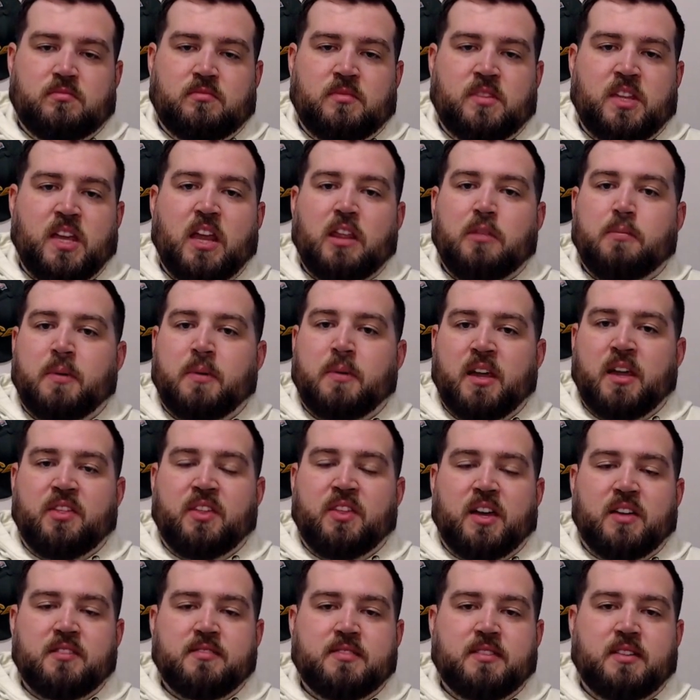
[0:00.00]
Death by
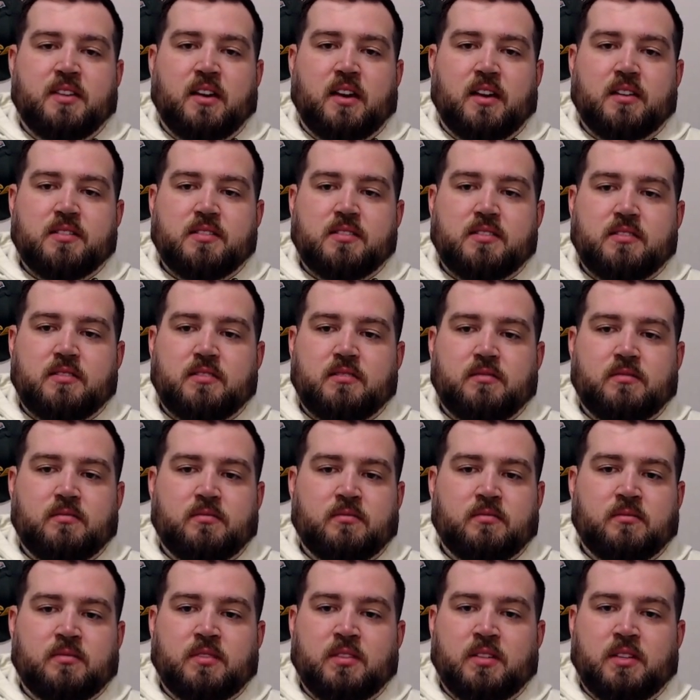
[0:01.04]
1,000 cuts.
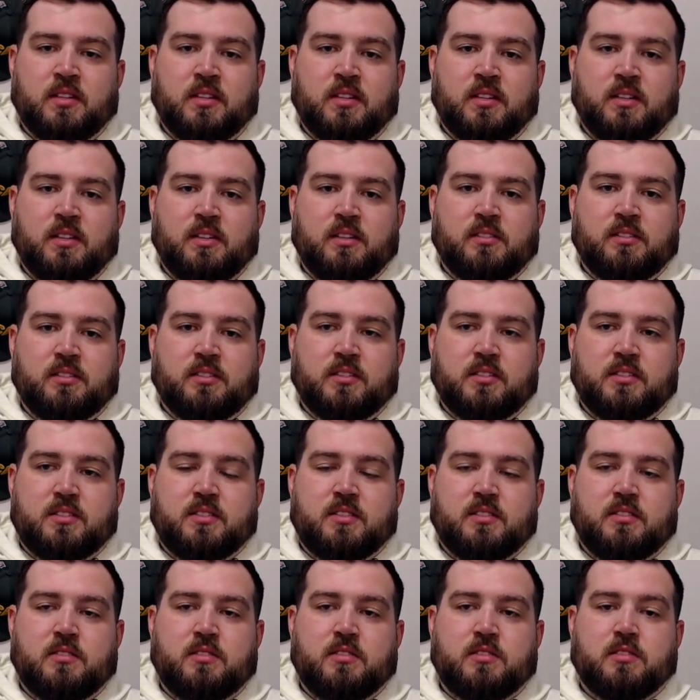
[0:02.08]

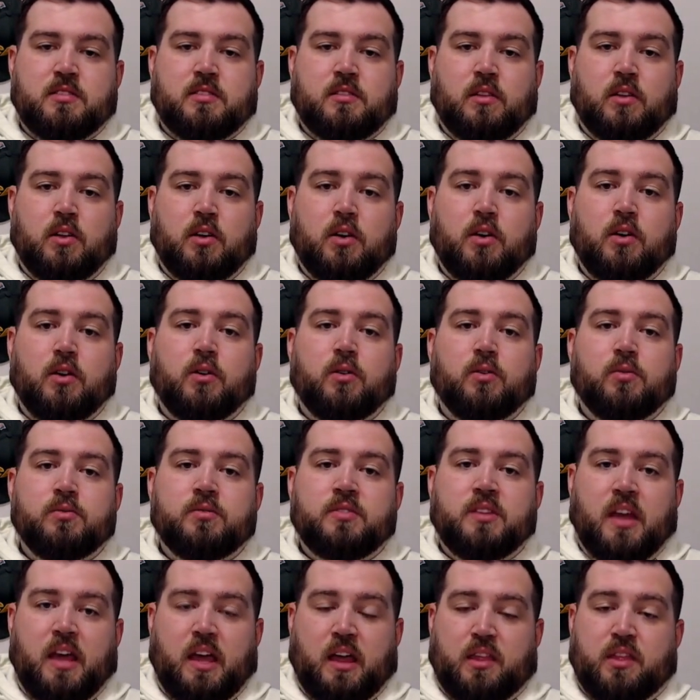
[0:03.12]
Just slow
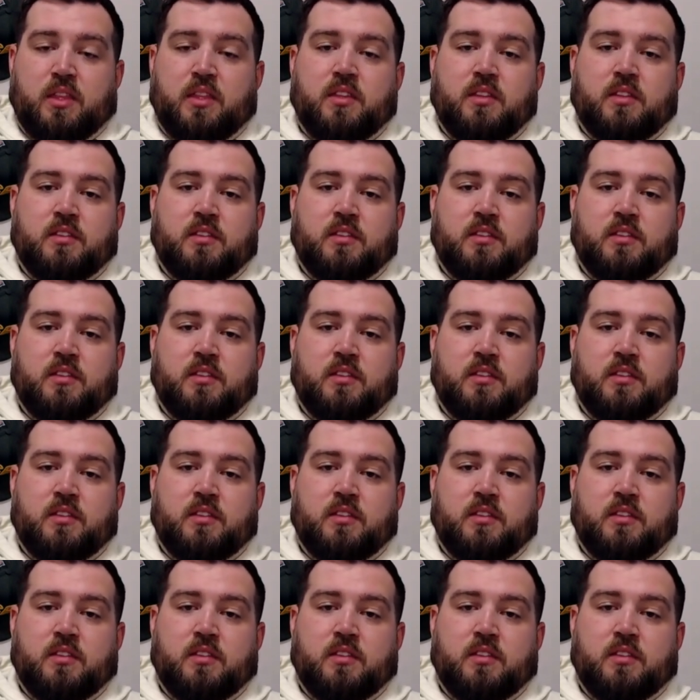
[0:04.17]
death